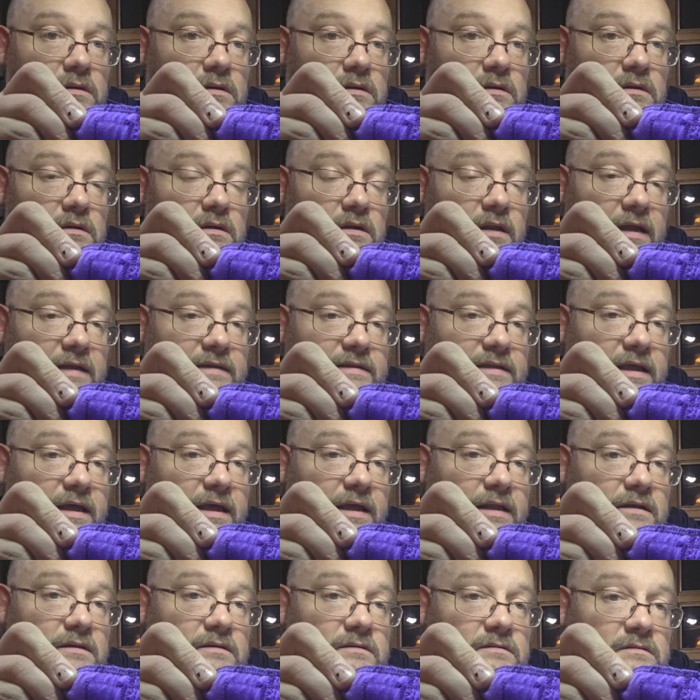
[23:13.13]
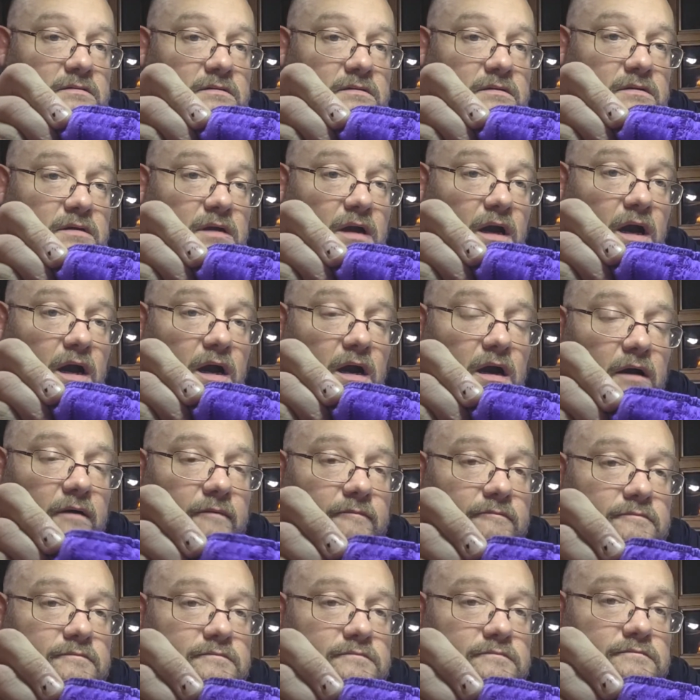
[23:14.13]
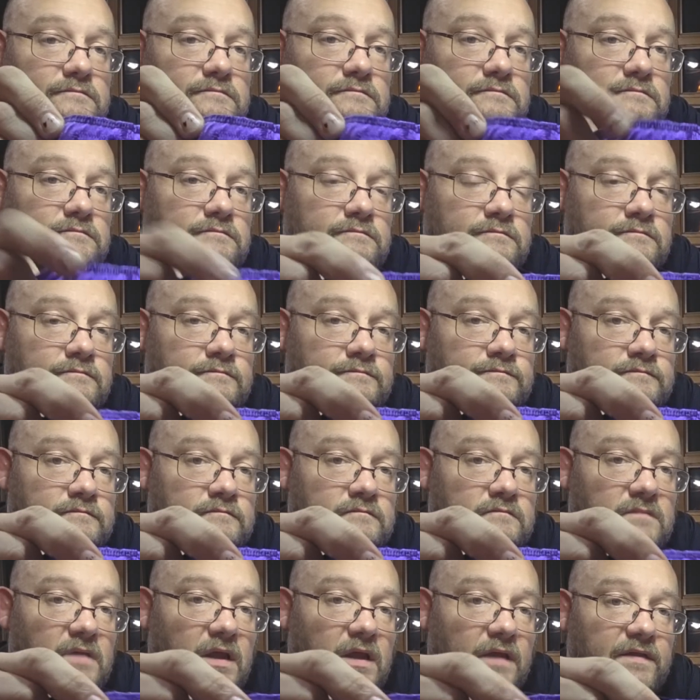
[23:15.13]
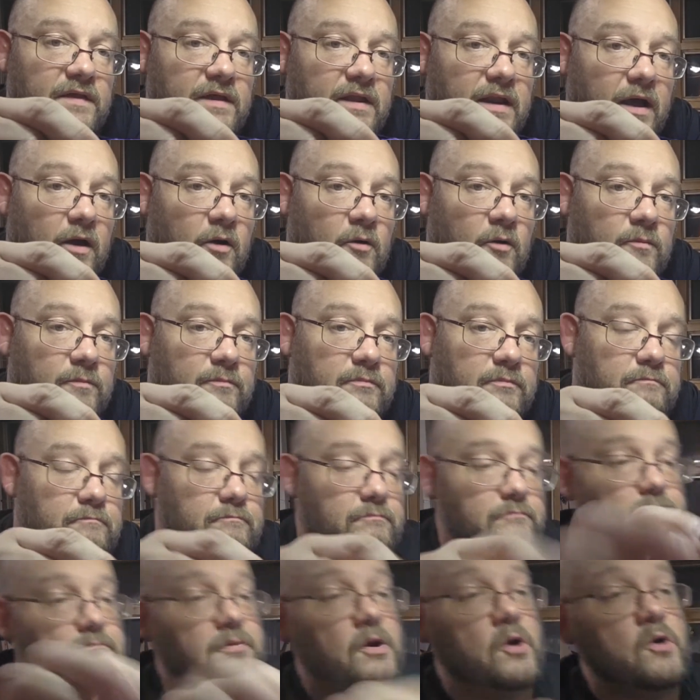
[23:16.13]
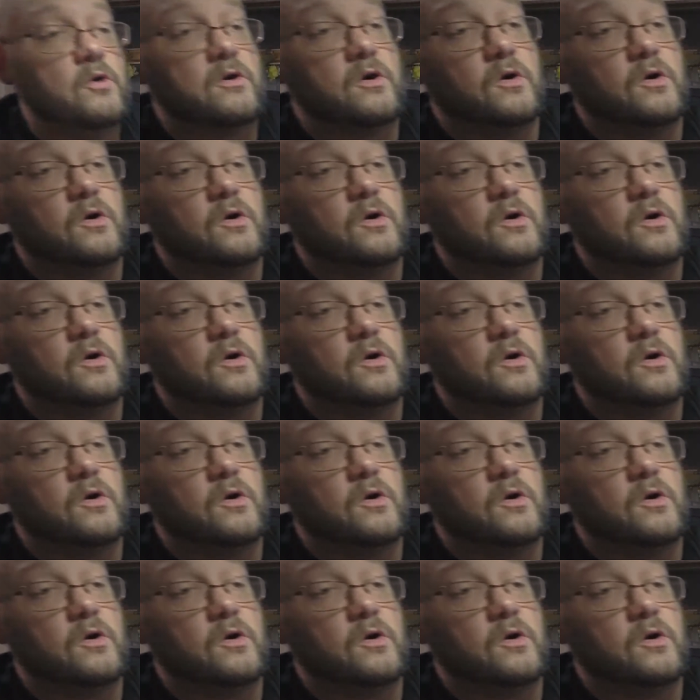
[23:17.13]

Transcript: like that, and then I'll punch